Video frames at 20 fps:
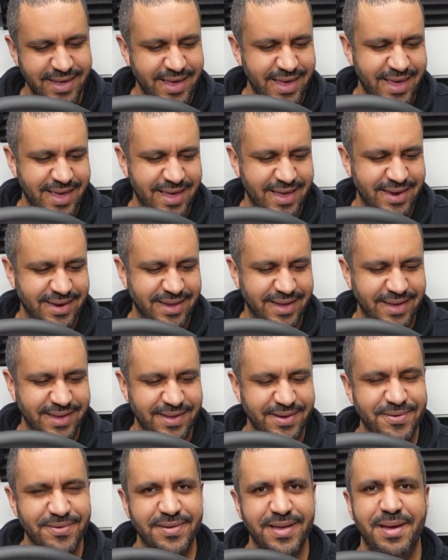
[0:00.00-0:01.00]
And,
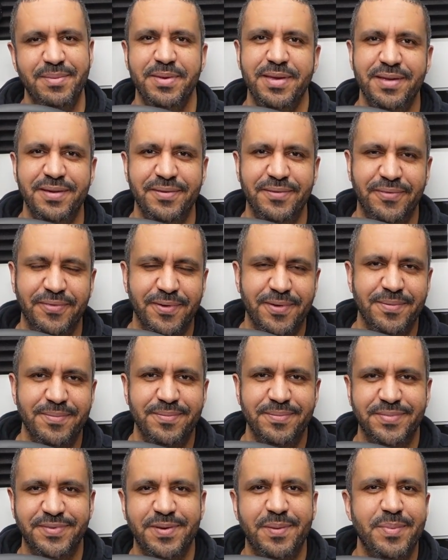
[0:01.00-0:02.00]
coming
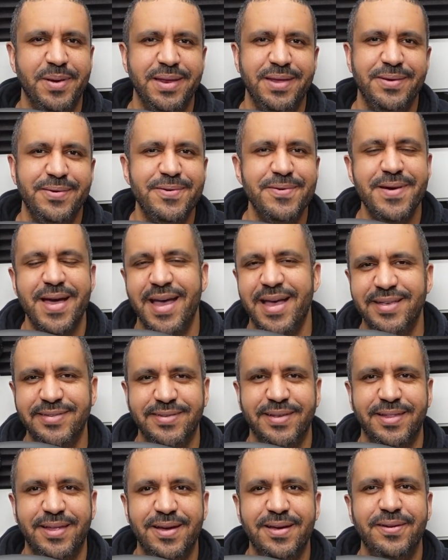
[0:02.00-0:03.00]
from somebody who has
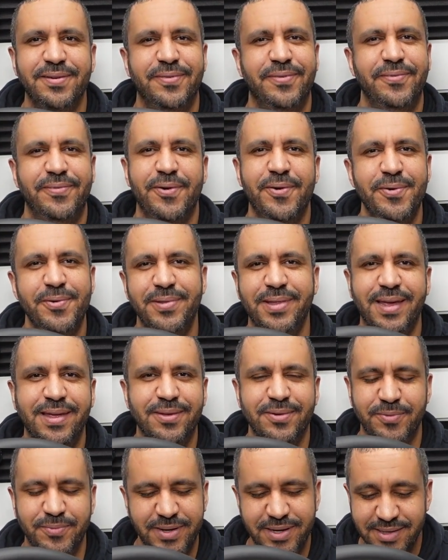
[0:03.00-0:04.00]
a lot of faux
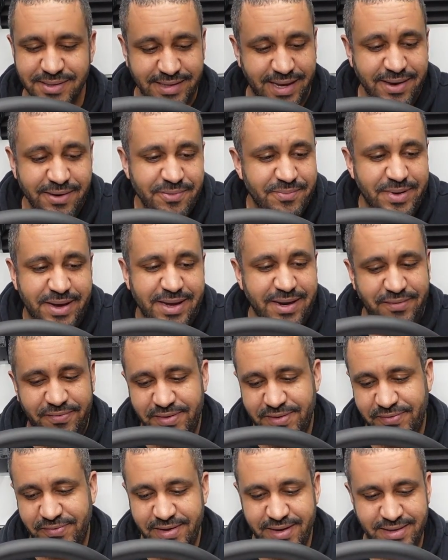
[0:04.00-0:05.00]
leather wheels, I don't mind if
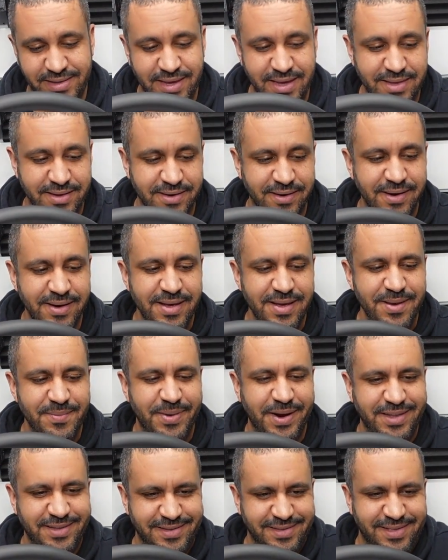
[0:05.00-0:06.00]
it's fake leather,
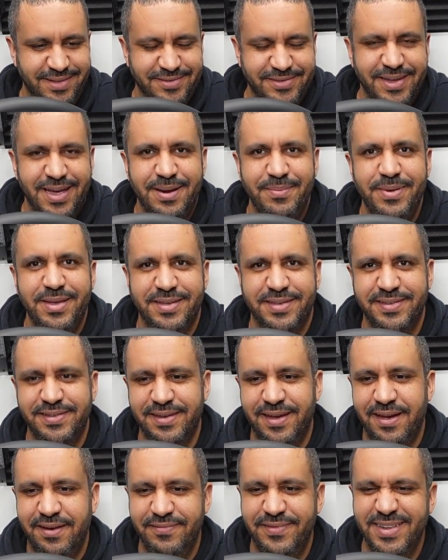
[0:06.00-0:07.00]
but there's got to be a
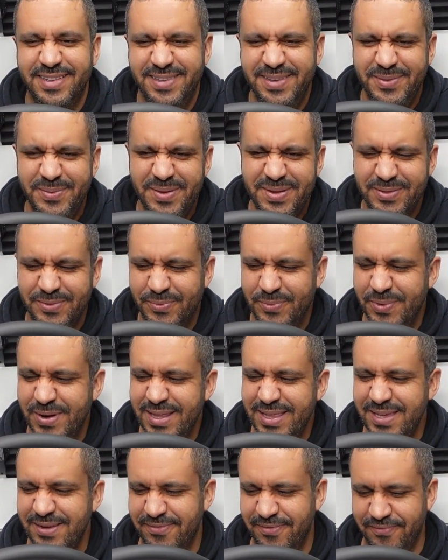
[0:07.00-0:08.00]
softness. This one's
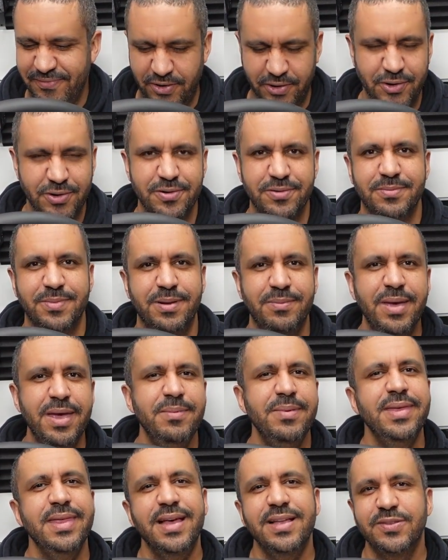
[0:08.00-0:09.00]
really firm, and
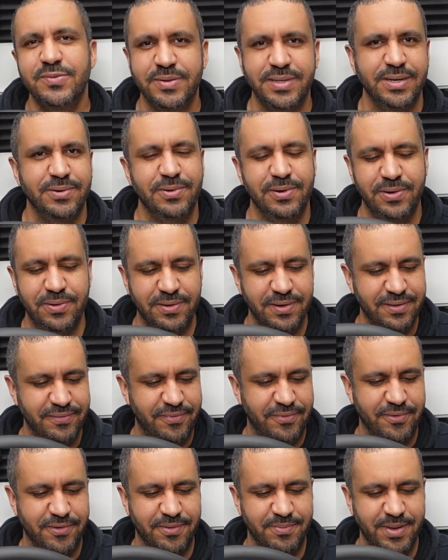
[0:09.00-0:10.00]
maybe that's what they were going
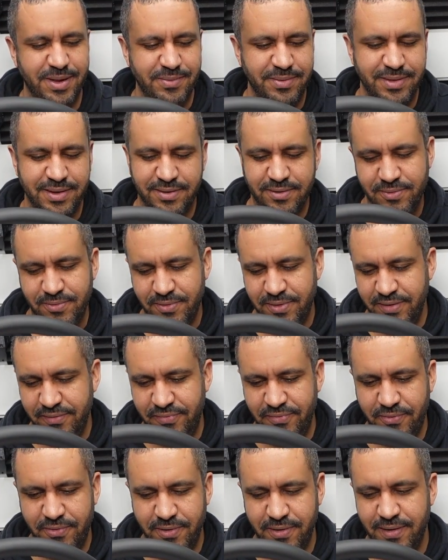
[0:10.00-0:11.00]
for. Maybe they were going
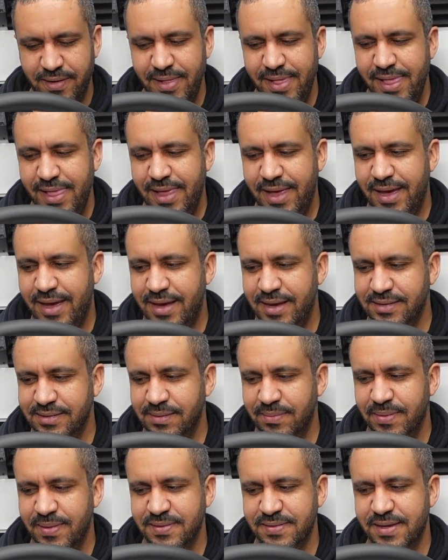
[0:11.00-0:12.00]
for
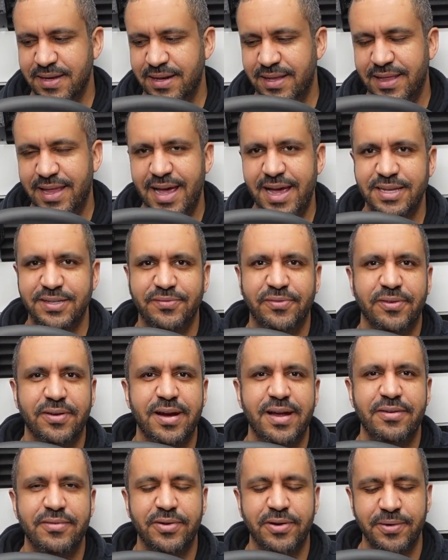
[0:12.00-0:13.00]
something that's going to last
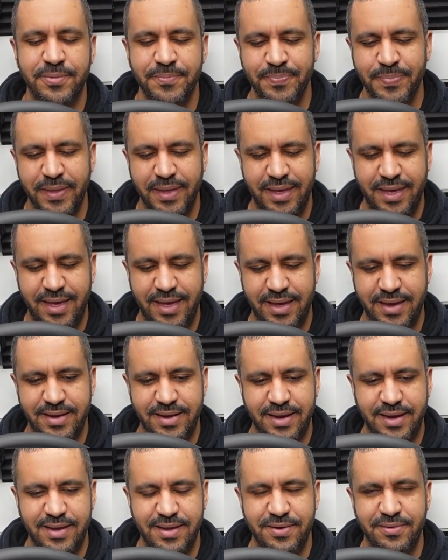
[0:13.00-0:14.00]
forever and,
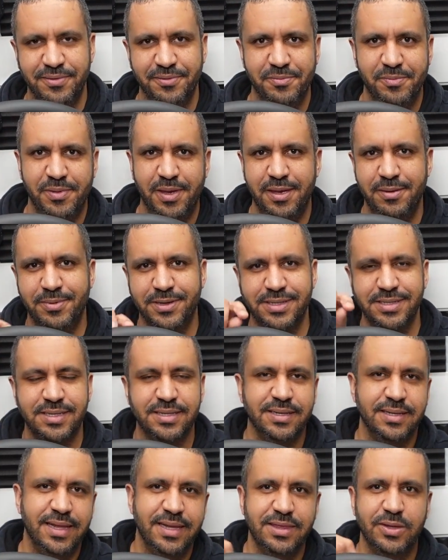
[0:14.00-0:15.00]
be able
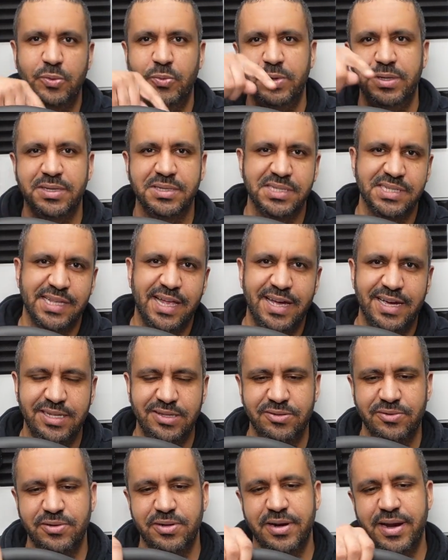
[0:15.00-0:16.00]
to let the wheel
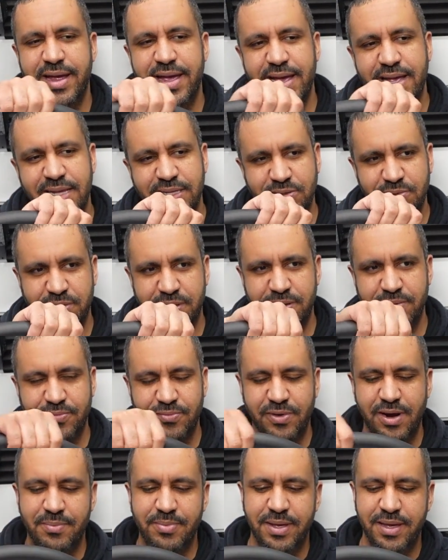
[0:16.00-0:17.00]
slide through your hands without
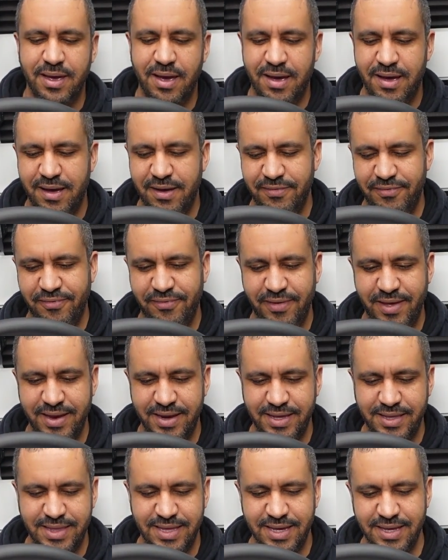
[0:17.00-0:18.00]
rubbing off
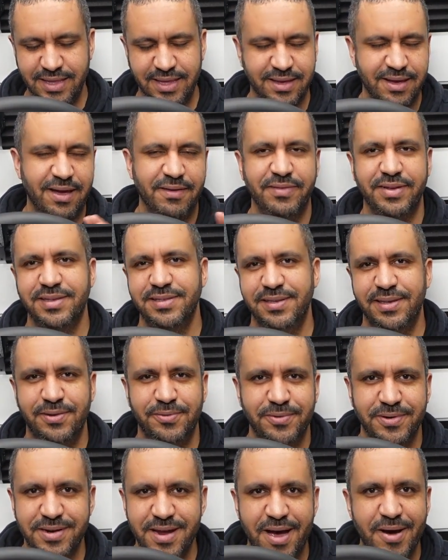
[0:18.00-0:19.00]
anything. Like, obviously,
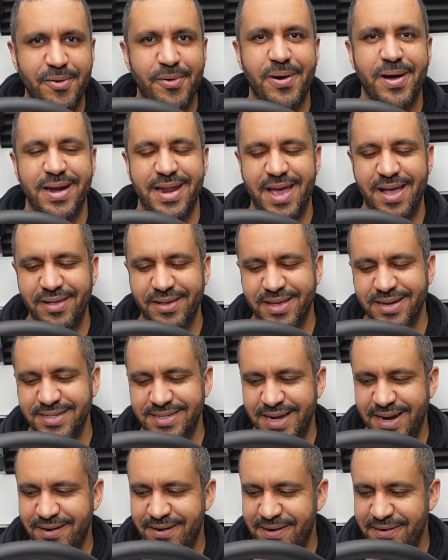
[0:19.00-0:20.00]
you would not want
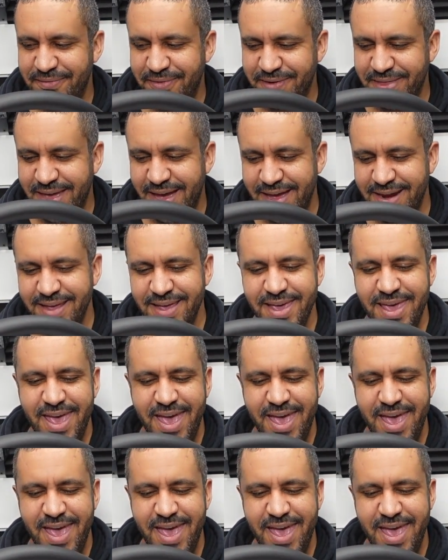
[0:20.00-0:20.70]
Alcantara for that.